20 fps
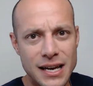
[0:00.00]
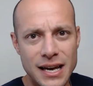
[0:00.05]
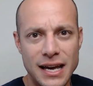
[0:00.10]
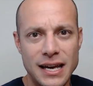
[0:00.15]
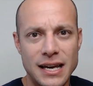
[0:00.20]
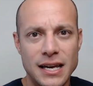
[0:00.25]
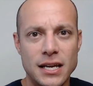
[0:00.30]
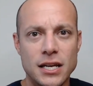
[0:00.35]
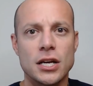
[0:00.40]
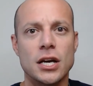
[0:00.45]

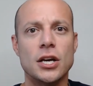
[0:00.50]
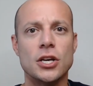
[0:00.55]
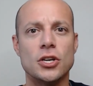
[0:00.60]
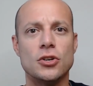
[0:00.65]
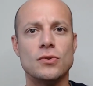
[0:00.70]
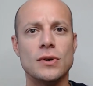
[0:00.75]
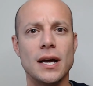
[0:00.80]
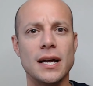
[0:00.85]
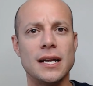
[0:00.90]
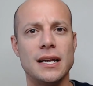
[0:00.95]
and
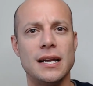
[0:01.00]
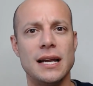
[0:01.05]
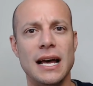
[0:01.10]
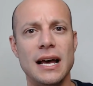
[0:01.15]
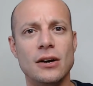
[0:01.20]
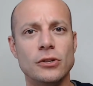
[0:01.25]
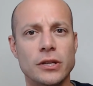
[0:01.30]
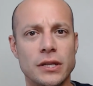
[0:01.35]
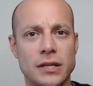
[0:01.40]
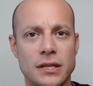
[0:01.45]
United
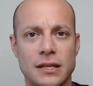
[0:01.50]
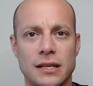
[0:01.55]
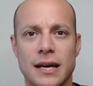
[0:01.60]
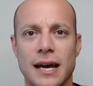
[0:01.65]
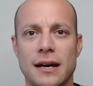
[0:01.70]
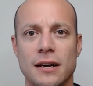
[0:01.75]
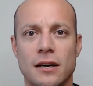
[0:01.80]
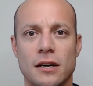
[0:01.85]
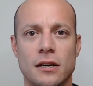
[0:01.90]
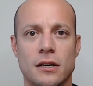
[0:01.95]

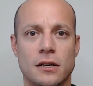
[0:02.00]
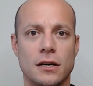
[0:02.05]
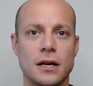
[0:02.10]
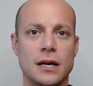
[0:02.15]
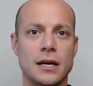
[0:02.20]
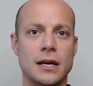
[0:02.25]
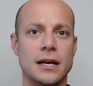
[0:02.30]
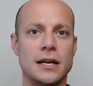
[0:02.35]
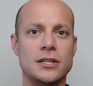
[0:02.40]
Healthcare